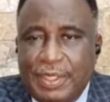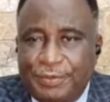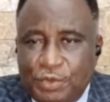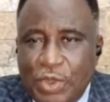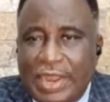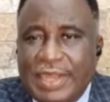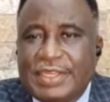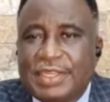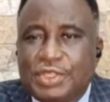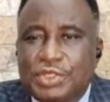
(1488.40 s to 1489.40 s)
If you are
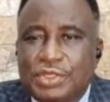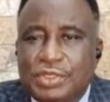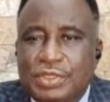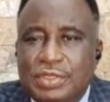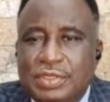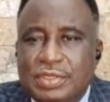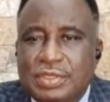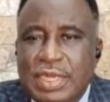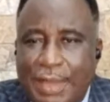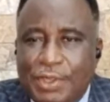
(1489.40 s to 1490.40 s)
ready,
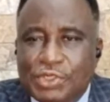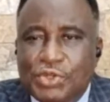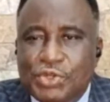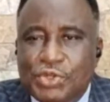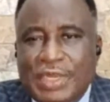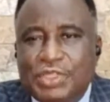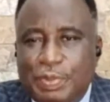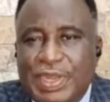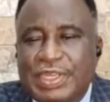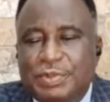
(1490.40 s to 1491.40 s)
I'm also ready to
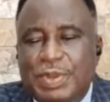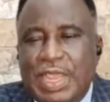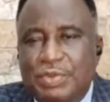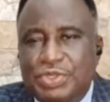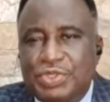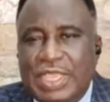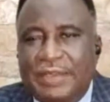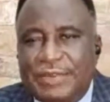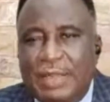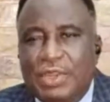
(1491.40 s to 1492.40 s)
pray this prayer with you. Say
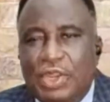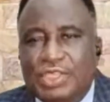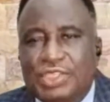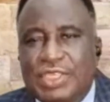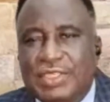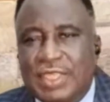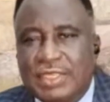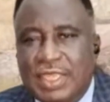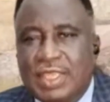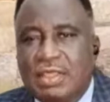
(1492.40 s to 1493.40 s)
after me, Lord
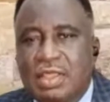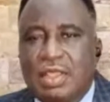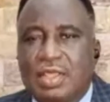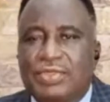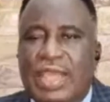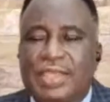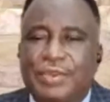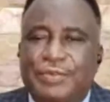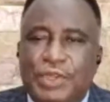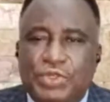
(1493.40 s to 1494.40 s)
Jesus, thank
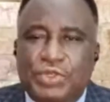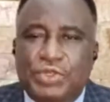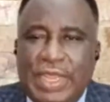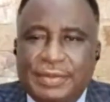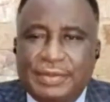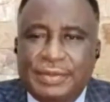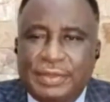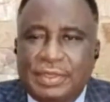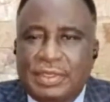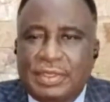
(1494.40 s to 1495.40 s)
you for today.
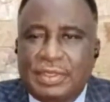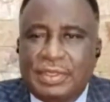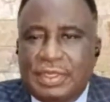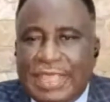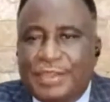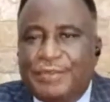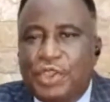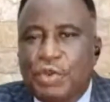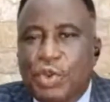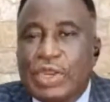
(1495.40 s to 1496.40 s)
Thank you
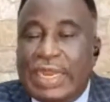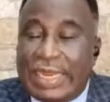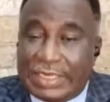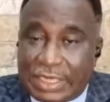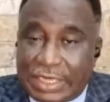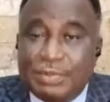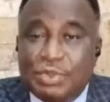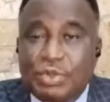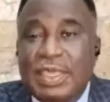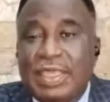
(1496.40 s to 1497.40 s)
for your word that has come
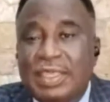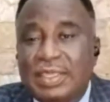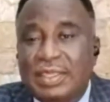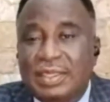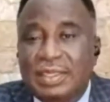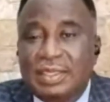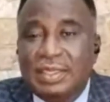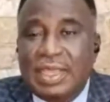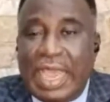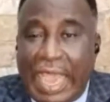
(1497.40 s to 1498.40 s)
to me.
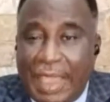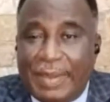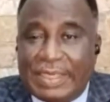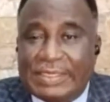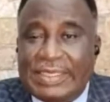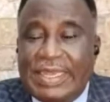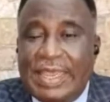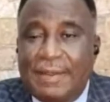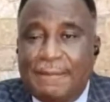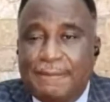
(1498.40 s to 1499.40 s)
I am a
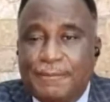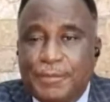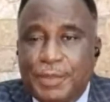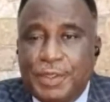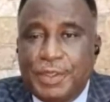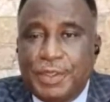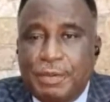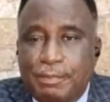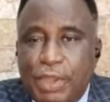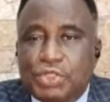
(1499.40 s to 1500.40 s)
sinner.
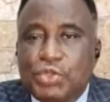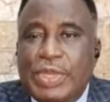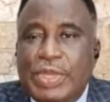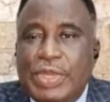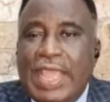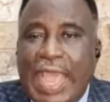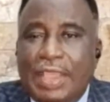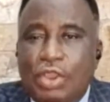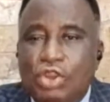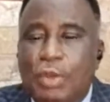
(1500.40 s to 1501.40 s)
But today, I
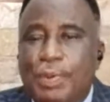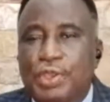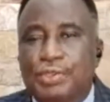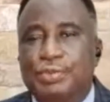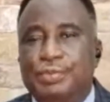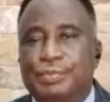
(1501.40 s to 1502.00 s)
call upon you.